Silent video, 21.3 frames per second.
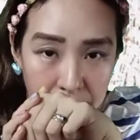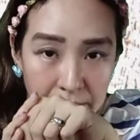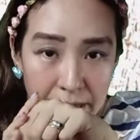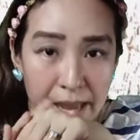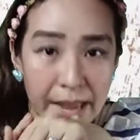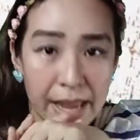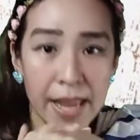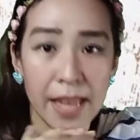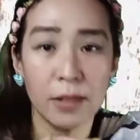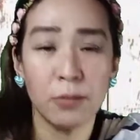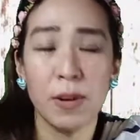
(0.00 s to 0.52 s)

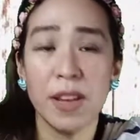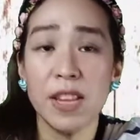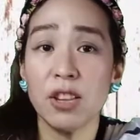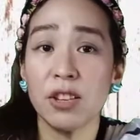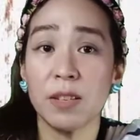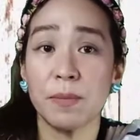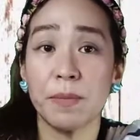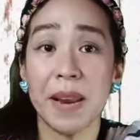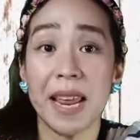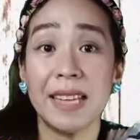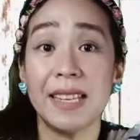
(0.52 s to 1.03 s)
And when you
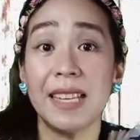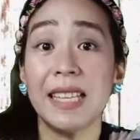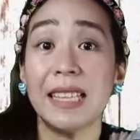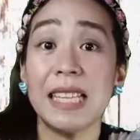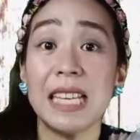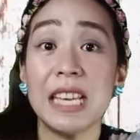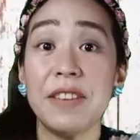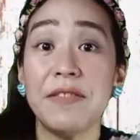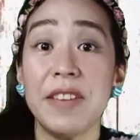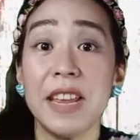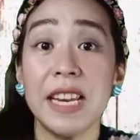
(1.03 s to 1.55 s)
spread it
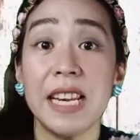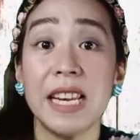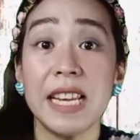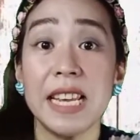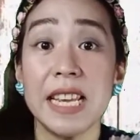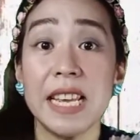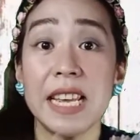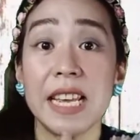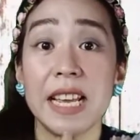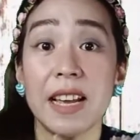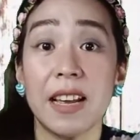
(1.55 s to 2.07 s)

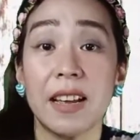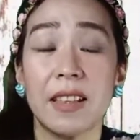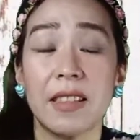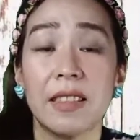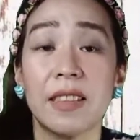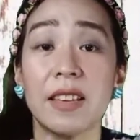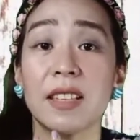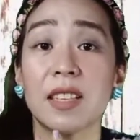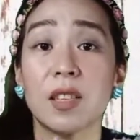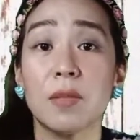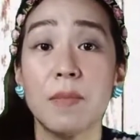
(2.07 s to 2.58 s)
evenly,
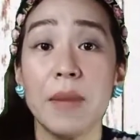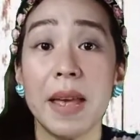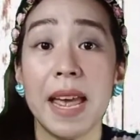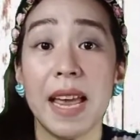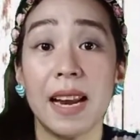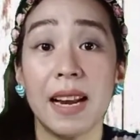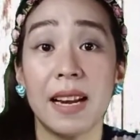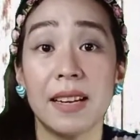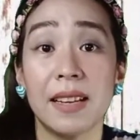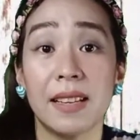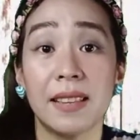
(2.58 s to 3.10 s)
the
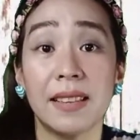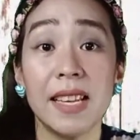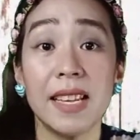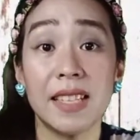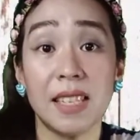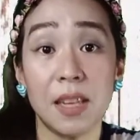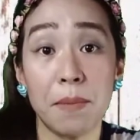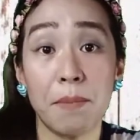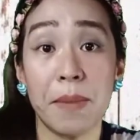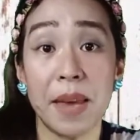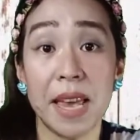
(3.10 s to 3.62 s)
smell
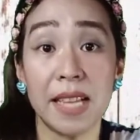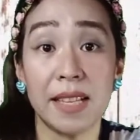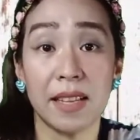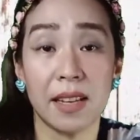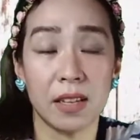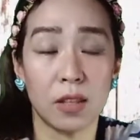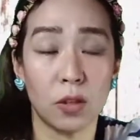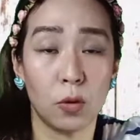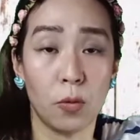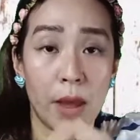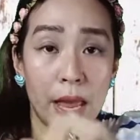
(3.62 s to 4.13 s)
dissipates
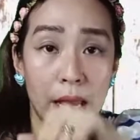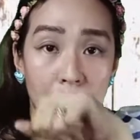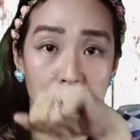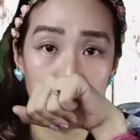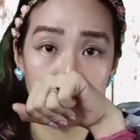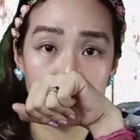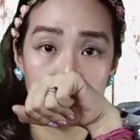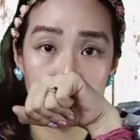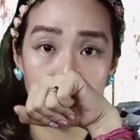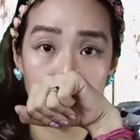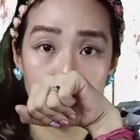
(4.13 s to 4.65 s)
as well.
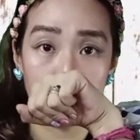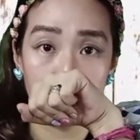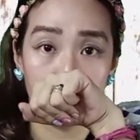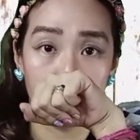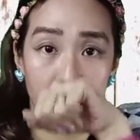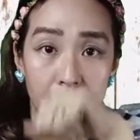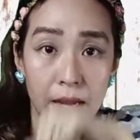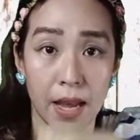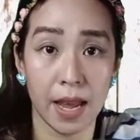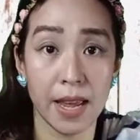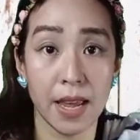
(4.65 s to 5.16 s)

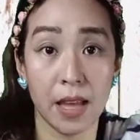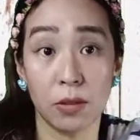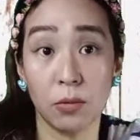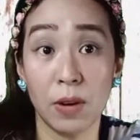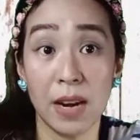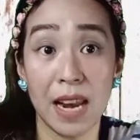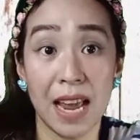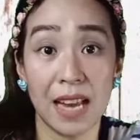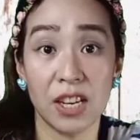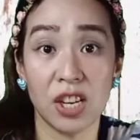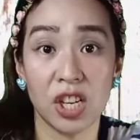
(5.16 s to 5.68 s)
Ayan,
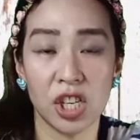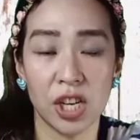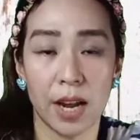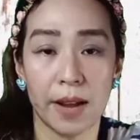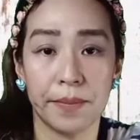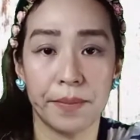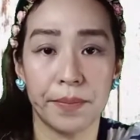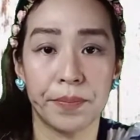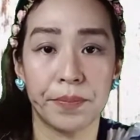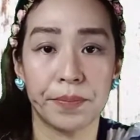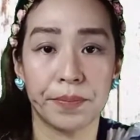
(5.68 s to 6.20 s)
wala na siya
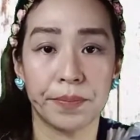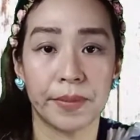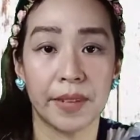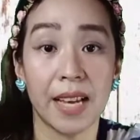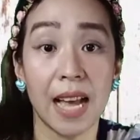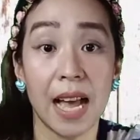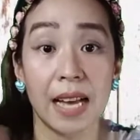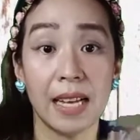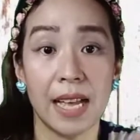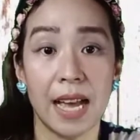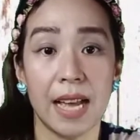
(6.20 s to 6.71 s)

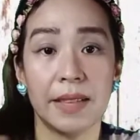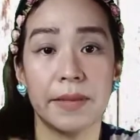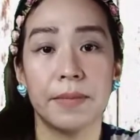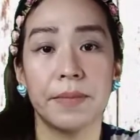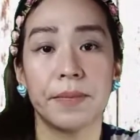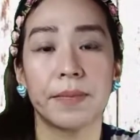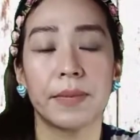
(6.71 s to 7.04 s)
kaagad.